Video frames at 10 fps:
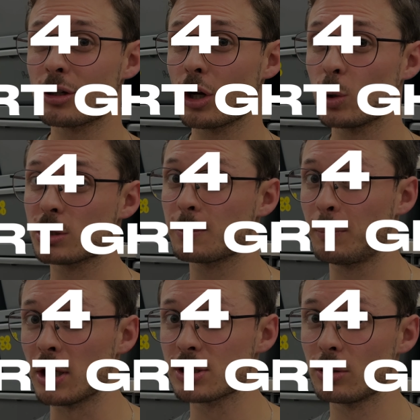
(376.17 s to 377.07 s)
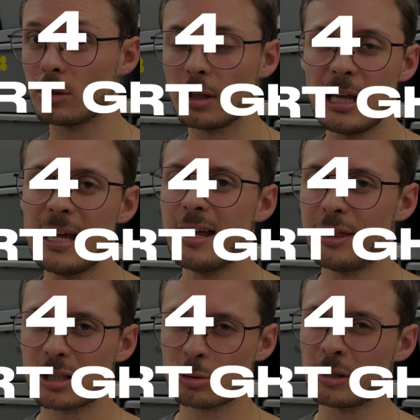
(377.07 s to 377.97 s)
Ghost Puzzle.
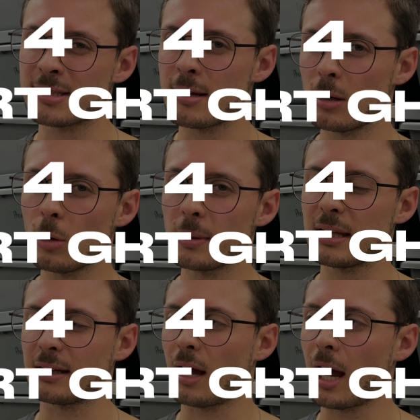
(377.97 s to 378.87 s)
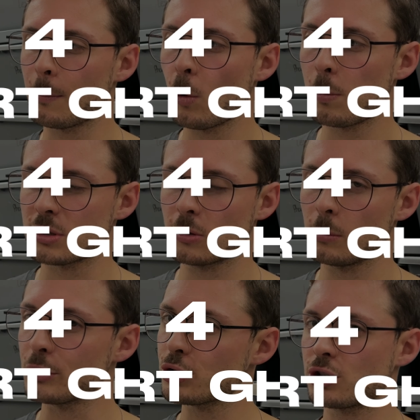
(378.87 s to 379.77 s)
This one is a little bit like the Hypo Puzzle, but just